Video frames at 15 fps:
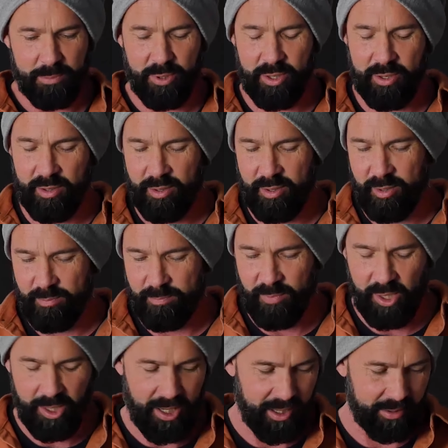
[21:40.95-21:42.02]
But
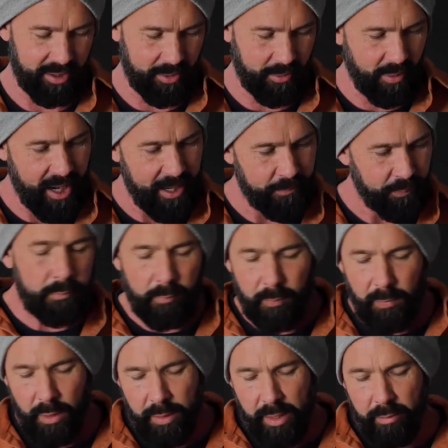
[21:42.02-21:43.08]
the colour is great.
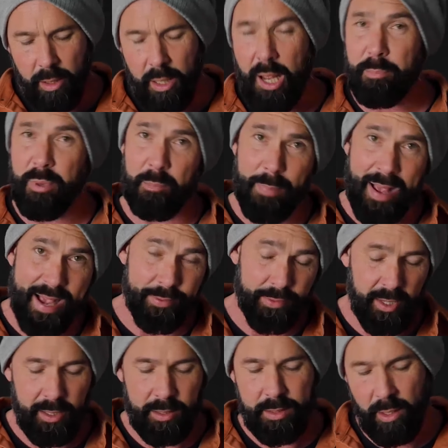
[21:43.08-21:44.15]
There are a couple of bad
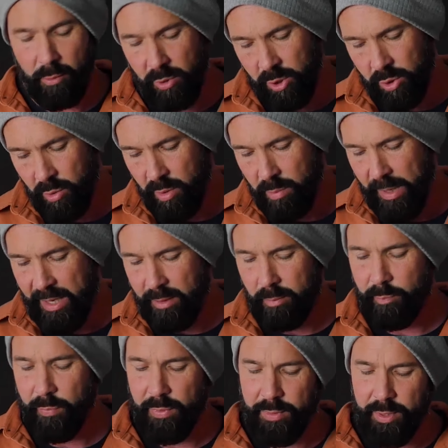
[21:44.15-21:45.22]
things I want to talk about.
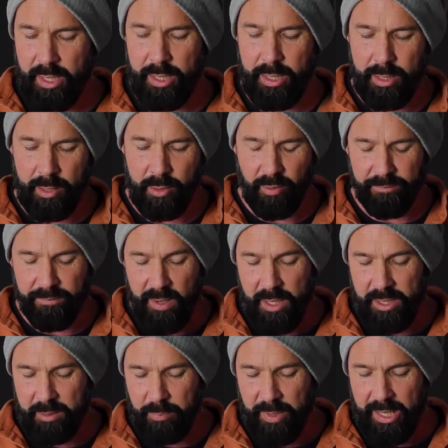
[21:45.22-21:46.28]
The
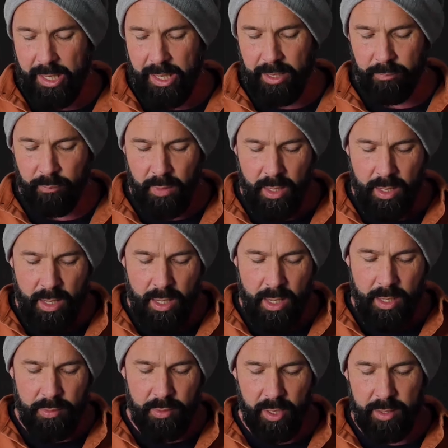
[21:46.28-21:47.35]
first being
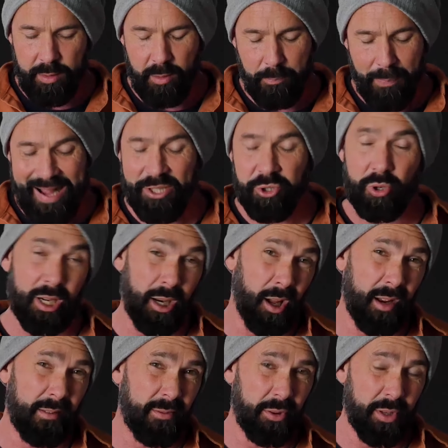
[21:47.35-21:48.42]
the battery
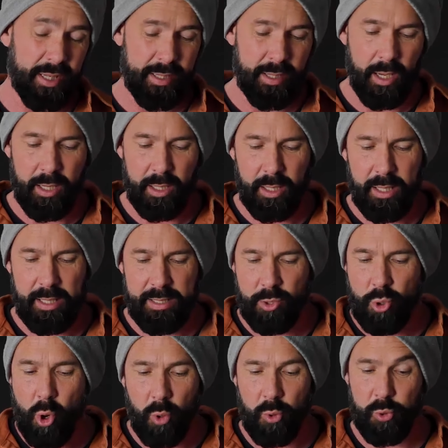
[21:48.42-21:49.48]
life on this thing is
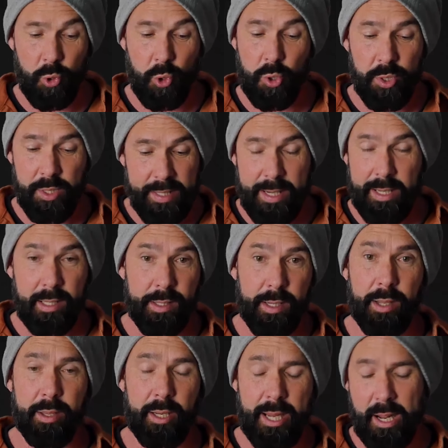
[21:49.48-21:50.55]
not as good as any of the
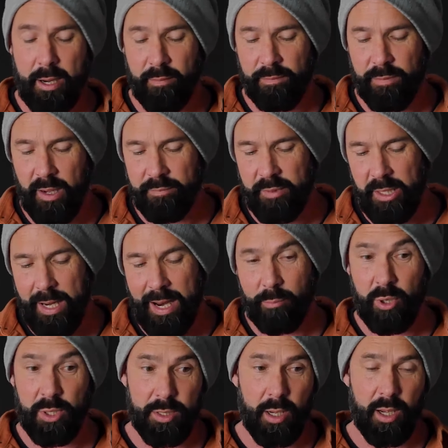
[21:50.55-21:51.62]
other Canon 5D
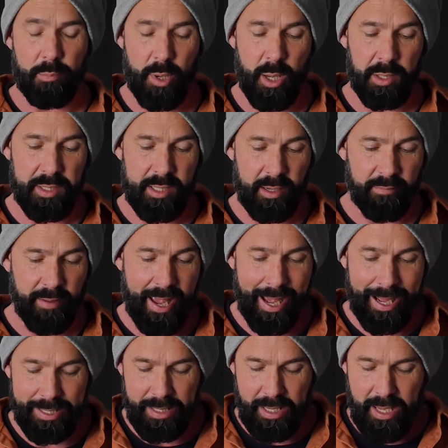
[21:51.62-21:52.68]
cameras that I personally have
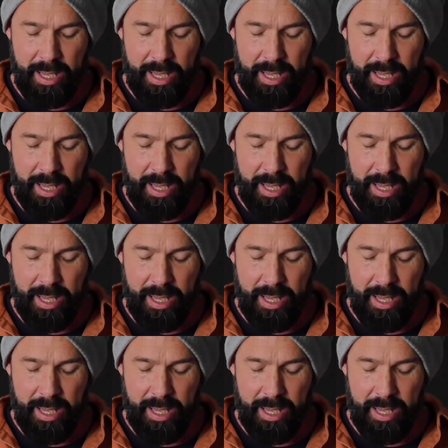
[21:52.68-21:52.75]
had.